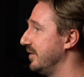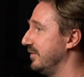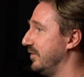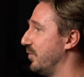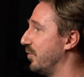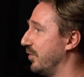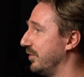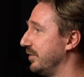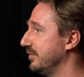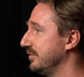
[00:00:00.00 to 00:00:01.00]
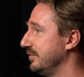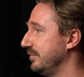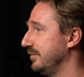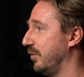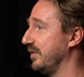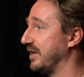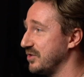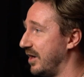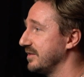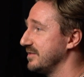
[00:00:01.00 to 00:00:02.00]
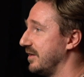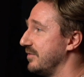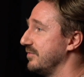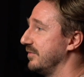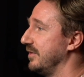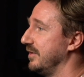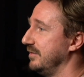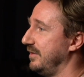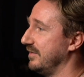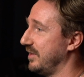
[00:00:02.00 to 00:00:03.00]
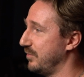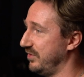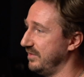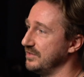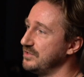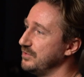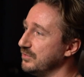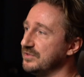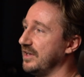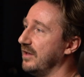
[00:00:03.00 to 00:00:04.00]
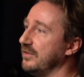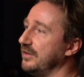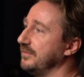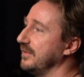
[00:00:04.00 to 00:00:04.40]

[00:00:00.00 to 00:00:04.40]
the more or electronic stuff. Nice. And like blend the two together.